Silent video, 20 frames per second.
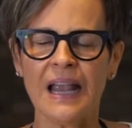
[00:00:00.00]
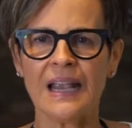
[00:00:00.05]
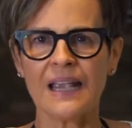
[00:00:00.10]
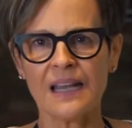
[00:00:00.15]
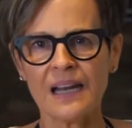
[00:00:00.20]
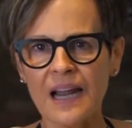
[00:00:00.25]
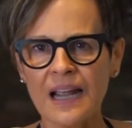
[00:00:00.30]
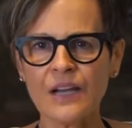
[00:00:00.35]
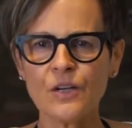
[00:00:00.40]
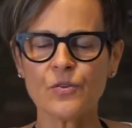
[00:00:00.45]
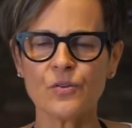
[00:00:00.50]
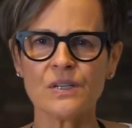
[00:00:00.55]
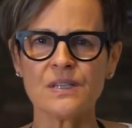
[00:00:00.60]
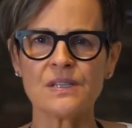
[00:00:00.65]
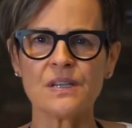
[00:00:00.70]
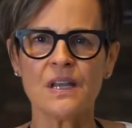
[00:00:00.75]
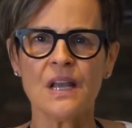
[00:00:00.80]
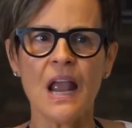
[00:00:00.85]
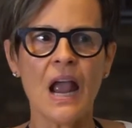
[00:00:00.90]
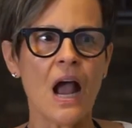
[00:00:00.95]
Can I add
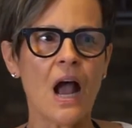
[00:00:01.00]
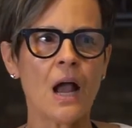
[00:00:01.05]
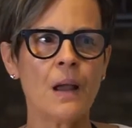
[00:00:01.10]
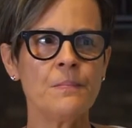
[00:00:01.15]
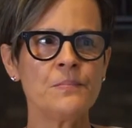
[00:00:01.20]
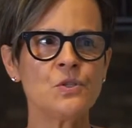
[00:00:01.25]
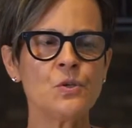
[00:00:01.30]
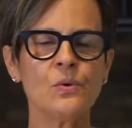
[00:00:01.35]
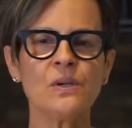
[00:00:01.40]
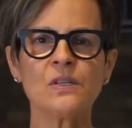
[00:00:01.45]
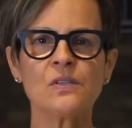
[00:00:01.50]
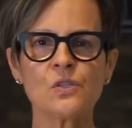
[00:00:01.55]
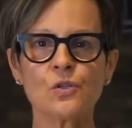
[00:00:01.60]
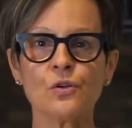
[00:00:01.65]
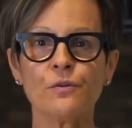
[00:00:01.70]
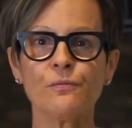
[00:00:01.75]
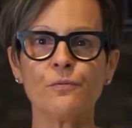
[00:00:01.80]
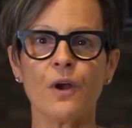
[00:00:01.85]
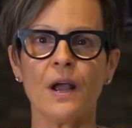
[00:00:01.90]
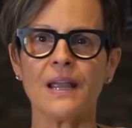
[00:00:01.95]
greens to this? I'm doing a
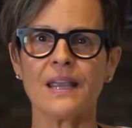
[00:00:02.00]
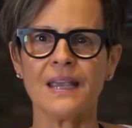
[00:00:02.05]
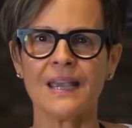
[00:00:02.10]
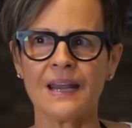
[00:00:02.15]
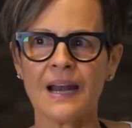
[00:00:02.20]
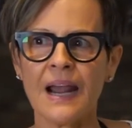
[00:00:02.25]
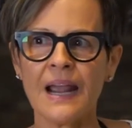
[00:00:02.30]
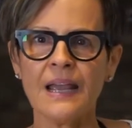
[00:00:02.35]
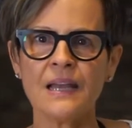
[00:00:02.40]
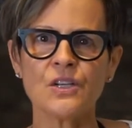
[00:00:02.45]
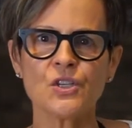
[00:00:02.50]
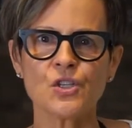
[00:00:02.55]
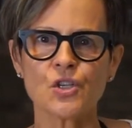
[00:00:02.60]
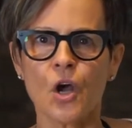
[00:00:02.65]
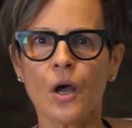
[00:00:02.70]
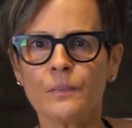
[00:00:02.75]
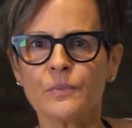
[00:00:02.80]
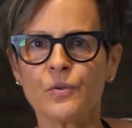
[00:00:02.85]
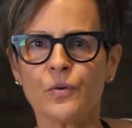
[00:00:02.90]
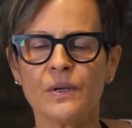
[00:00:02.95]
stir fry. Can I add
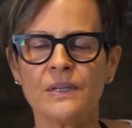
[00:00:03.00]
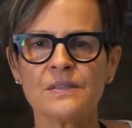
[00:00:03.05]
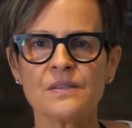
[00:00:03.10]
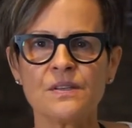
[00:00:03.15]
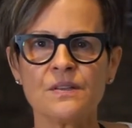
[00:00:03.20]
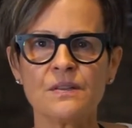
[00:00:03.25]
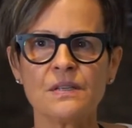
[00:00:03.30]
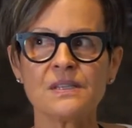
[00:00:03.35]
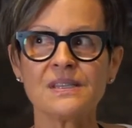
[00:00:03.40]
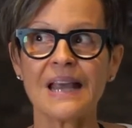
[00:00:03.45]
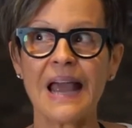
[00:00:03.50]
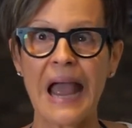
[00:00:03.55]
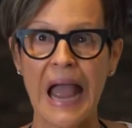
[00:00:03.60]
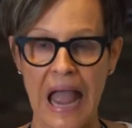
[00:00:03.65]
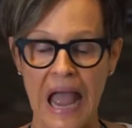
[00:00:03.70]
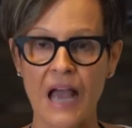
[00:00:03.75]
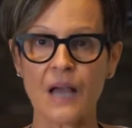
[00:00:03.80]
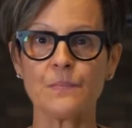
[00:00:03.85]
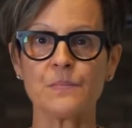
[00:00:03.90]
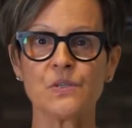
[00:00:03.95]
chopped greens to this?
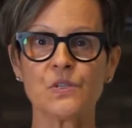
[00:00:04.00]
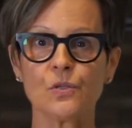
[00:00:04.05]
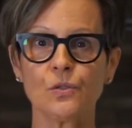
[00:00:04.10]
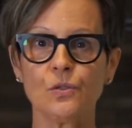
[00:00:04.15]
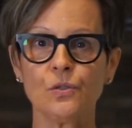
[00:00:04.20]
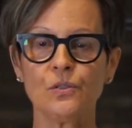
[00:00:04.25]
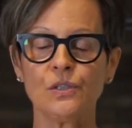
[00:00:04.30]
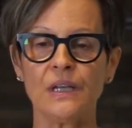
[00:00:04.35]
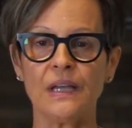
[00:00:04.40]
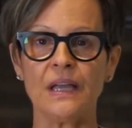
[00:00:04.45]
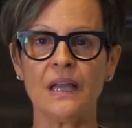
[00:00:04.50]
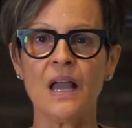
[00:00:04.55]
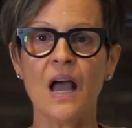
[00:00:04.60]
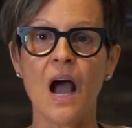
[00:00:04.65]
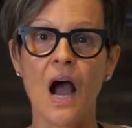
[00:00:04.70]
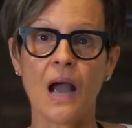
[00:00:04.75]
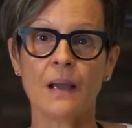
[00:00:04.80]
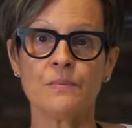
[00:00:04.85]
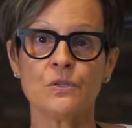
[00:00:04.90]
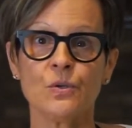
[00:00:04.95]
Absolutely.
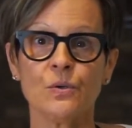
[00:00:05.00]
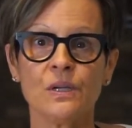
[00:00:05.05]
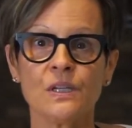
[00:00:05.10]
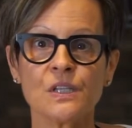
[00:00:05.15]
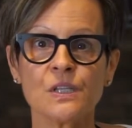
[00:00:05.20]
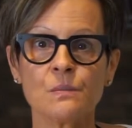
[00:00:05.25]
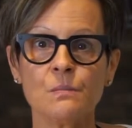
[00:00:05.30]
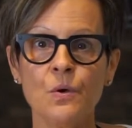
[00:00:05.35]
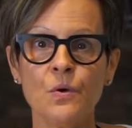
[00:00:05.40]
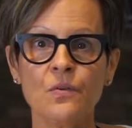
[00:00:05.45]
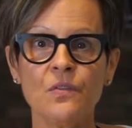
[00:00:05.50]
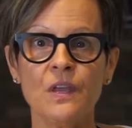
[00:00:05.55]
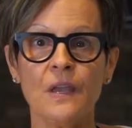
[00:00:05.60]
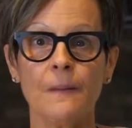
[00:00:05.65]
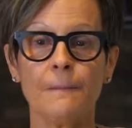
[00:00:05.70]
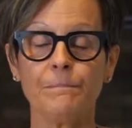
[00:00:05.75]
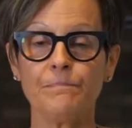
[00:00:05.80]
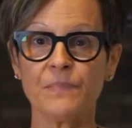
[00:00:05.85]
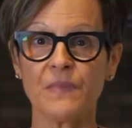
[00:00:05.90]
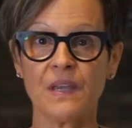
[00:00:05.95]
I'm doing a
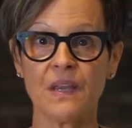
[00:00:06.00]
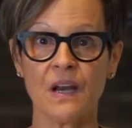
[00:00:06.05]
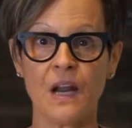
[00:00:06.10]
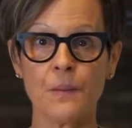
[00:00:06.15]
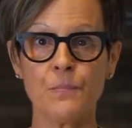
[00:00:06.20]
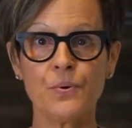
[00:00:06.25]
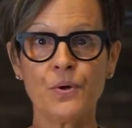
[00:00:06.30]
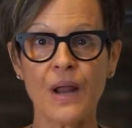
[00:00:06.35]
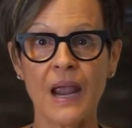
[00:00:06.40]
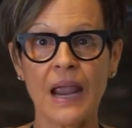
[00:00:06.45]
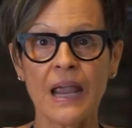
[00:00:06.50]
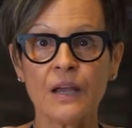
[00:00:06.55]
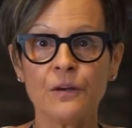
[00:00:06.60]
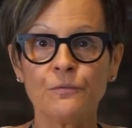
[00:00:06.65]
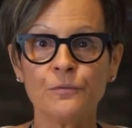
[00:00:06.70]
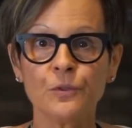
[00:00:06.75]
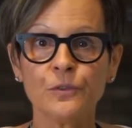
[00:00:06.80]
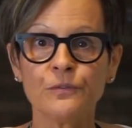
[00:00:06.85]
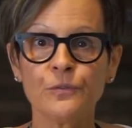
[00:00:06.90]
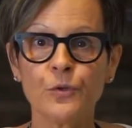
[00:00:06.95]
smoothie. Can I put a
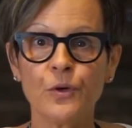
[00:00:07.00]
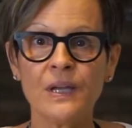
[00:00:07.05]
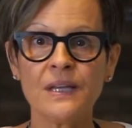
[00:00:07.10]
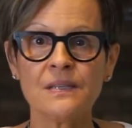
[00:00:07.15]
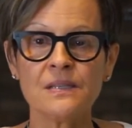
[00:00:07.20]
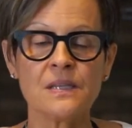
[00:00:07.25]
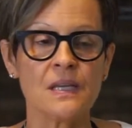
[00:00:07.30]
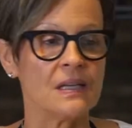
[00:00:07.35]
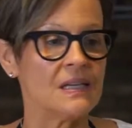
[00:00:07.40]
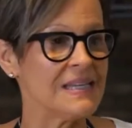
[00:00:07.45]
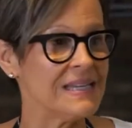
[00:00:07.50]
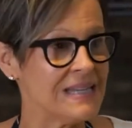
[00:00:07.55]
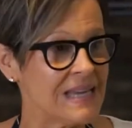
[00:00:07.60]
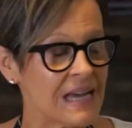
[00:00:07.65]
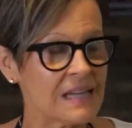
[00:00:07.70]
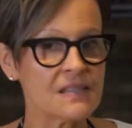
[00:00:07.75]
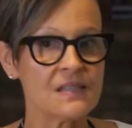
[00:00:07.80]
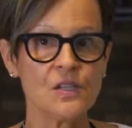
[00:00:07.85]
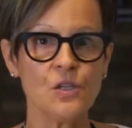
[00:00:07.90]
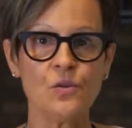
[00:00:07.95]
handful of greens in?
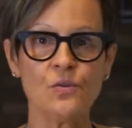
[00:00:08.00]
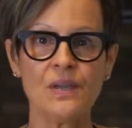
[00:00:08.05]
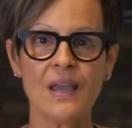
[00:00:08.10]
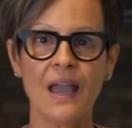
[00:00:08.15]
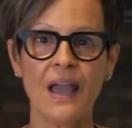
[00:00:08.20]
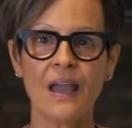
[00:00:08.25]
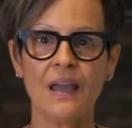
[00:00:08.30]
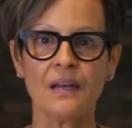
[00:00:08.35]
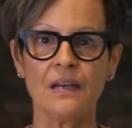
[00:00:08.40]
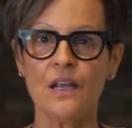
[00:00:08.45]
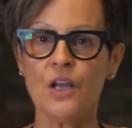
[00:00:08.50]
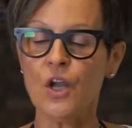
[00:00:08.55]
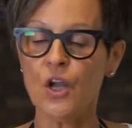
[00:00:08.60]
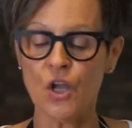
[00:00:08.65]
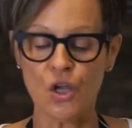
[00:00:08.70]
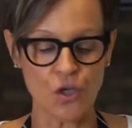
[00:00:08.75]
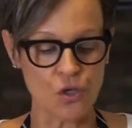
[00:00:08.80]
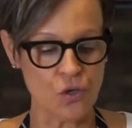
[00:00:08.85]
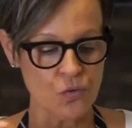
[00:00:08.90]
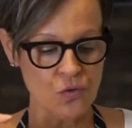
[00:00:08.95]
Yes, you can.
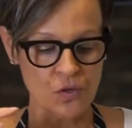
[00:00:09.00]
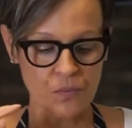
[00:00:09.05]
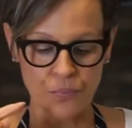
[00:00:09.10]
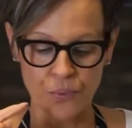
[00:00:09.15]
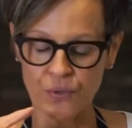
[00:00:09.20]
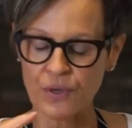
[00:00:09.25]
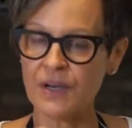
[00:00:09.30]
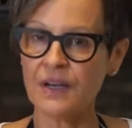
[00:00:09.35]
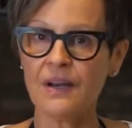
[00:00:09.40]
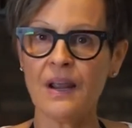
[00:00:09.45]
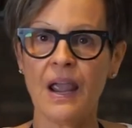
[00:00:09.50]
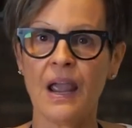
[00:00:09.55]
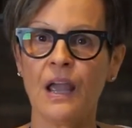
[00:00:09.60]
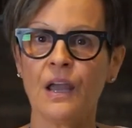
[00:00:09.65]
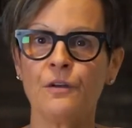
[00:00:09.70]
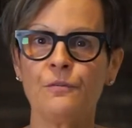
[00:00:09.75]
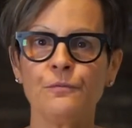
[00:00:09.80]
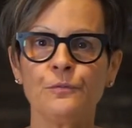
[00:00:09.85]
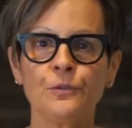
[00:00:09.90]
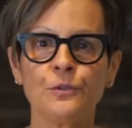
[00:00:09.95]
You can put in a
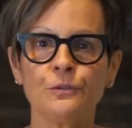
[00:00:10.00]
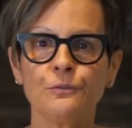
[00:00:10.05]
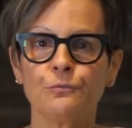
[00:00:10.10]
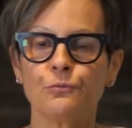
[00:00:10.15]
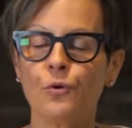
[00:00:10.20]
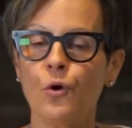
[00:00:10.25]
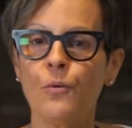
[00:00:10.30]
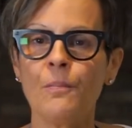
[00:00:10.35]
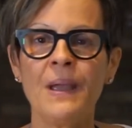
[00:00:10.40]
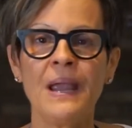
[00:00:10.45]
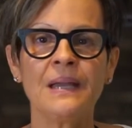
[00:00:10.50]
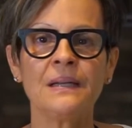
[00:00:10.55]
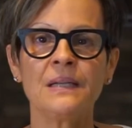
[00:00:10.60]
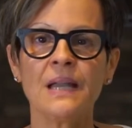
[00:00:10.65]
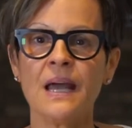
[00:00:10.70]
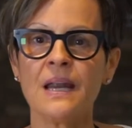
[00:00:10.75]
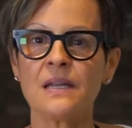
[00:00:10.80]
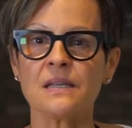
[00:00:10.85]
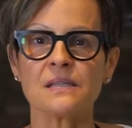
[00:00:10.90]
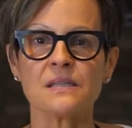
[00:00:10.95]
handful of romaine
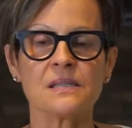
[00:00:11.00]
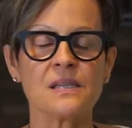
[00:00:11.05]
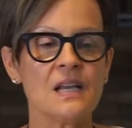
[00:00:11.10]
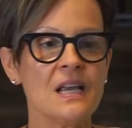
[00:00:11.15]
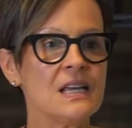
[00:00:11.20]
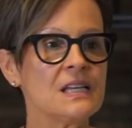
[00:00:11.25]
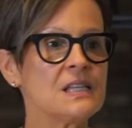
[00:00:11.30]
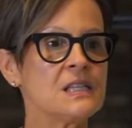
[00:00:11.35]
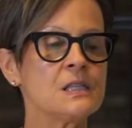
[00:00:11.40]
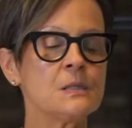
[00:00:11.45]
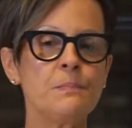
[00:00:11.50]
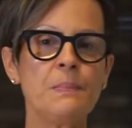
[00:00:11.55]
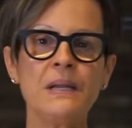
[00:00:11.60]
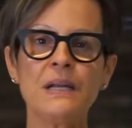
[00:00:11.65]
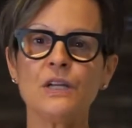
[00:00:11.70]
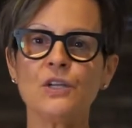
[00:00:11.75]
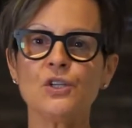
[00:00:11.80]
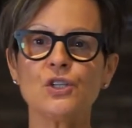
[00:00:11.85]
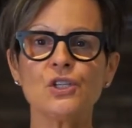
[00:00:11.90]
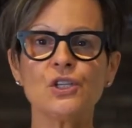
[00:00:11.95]
lettuce,
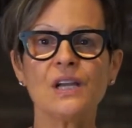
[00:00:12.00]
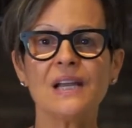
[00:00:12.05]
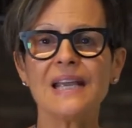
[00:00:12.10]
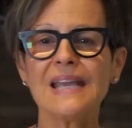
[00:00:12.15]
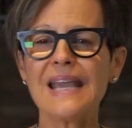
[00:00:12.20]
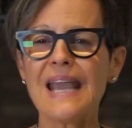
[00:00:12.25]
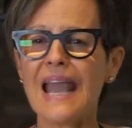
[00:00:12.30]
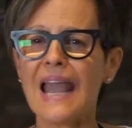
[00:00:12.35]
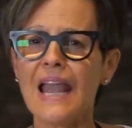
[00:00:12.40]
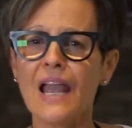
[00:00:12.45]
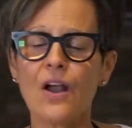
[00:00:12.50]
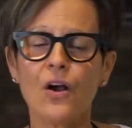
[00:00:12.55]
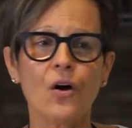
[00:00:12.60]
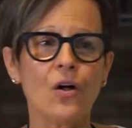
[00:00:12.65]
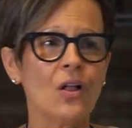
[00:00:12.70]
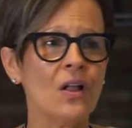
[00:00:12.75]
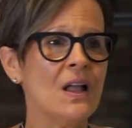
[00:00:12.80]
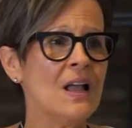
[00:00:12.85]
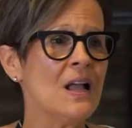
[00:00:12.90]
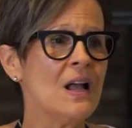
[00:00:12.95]
spinach,
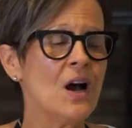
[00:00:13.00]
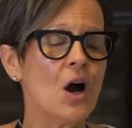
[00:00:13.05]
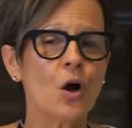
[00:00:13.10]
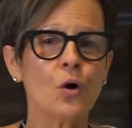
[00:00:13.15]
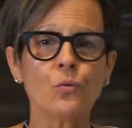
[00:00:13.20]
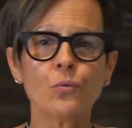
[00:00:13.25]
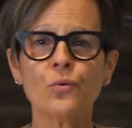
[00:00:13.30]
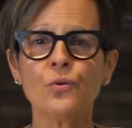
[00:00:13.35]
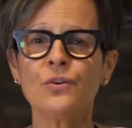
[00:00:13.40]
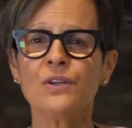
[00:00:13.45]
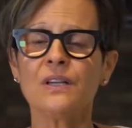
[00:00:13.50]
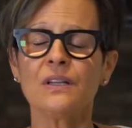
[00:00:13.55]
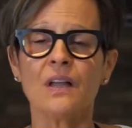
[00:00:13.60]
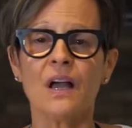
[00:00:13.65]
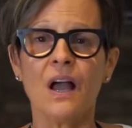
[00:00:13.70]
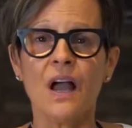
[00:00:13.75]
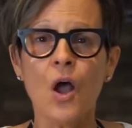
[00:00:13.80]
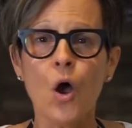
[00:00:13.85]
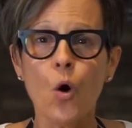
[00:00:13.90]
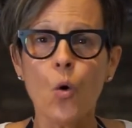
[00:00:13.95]
kale,
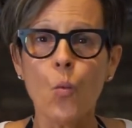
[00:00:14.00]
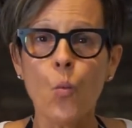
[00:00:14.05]
arugula.